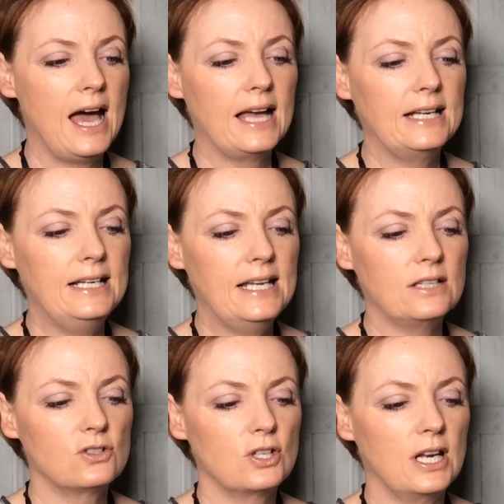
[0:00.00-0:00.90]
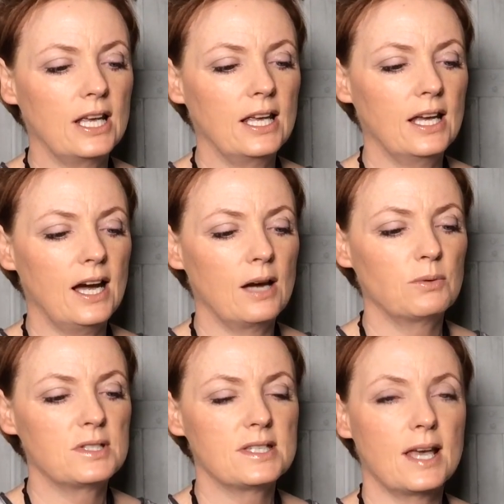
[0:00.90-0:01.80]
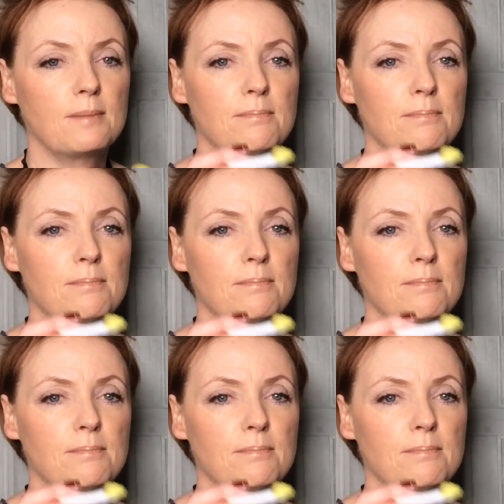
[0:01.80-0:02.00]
and literally I would say